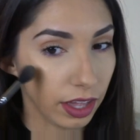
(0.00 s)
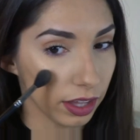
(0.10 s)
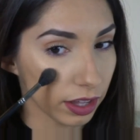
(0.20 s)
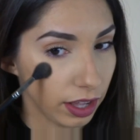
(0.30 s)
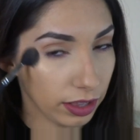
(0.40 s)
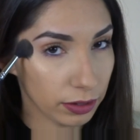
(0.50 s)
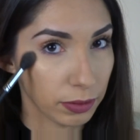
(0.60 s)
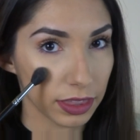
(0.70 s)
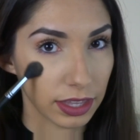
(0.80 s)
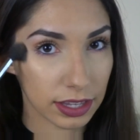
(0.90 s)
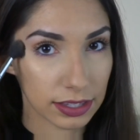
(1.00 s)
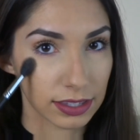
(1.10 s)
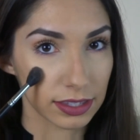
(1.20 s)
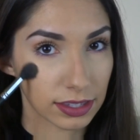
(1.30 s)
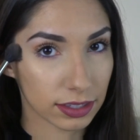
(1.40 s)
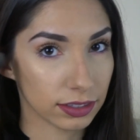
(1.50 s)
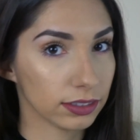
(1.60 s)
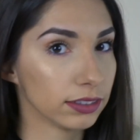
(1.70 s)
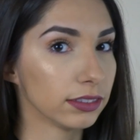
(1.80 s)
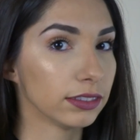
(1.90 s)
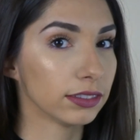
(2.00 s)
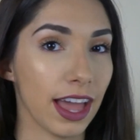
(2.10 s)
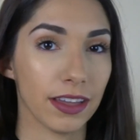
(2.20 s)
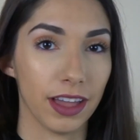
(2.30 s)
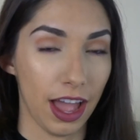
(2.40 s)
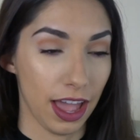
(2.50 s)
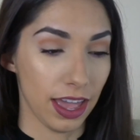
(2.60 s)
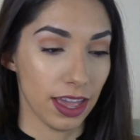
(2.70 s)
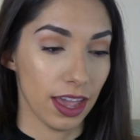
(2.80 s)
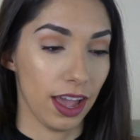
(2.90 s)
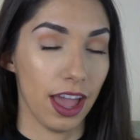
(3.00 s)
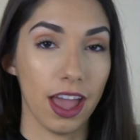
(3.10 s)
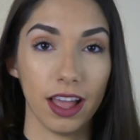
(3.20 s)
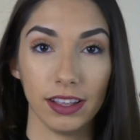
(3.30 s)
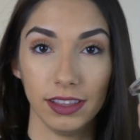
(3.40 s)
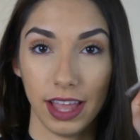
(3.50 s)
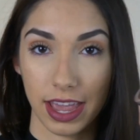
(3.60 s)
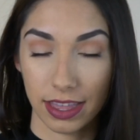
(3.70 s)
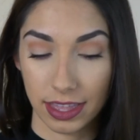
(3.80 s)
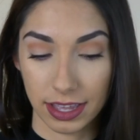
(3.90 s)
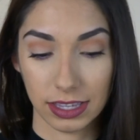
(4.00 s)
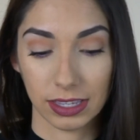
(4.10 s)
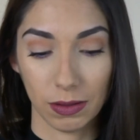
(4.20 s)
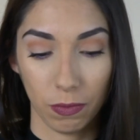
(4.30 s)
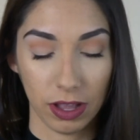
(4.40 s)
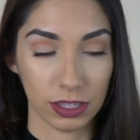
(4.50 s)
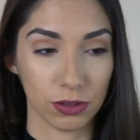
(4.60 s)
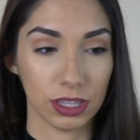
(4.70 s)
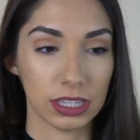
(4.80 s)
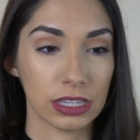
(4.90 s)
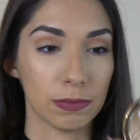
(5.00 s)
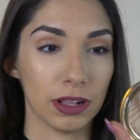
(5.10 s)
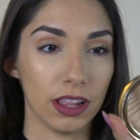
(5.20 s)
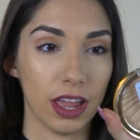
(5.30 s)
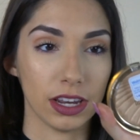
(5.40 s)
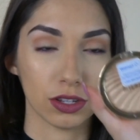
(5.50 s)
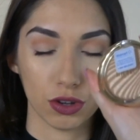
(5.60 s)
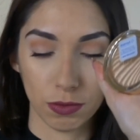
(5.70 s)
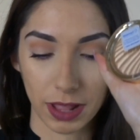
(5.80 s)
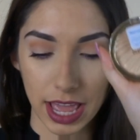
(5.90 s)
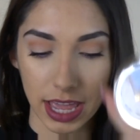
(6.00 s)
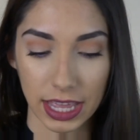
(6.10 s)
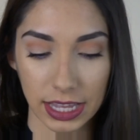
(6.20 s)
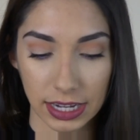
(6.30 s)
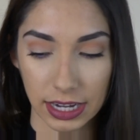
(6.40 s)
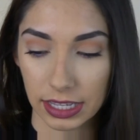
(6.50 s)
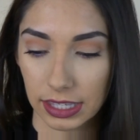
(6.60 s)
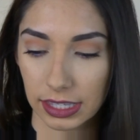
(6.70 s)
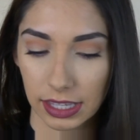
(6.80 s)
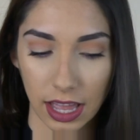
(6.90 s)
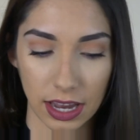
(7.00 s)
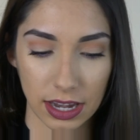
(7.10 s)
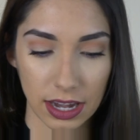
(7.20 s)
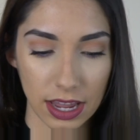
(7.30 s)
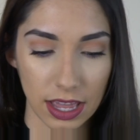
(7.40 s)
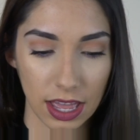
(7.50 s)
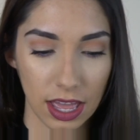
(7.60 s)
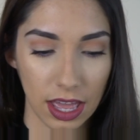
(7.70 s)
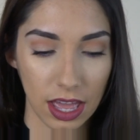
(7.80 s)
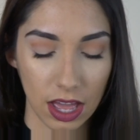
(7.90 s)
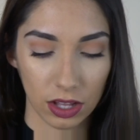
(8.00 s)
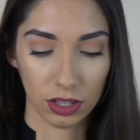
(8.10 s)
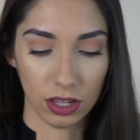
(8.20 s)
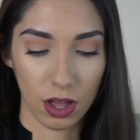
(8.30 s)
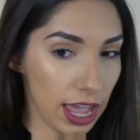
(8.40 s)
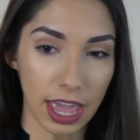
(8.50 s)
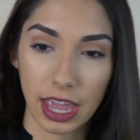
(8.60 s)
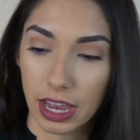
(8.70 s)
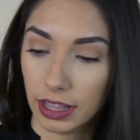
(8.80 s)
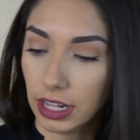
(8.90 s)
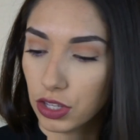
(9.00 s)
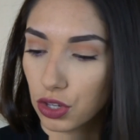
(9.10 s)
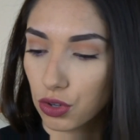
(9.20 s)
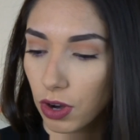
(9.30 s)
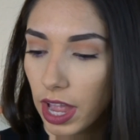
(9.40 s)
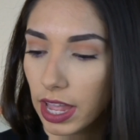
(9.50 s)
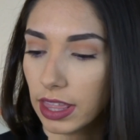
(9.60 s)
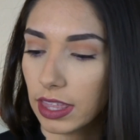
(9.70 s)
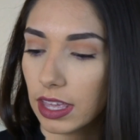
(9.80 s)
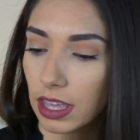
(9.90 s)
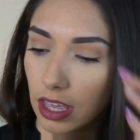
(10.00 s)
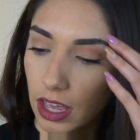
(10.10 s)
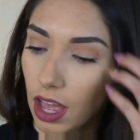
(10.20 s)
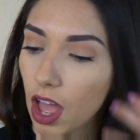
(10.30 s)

color with this. I like this one. So this is Milani Strobe Light in Sun Glow. And let's try the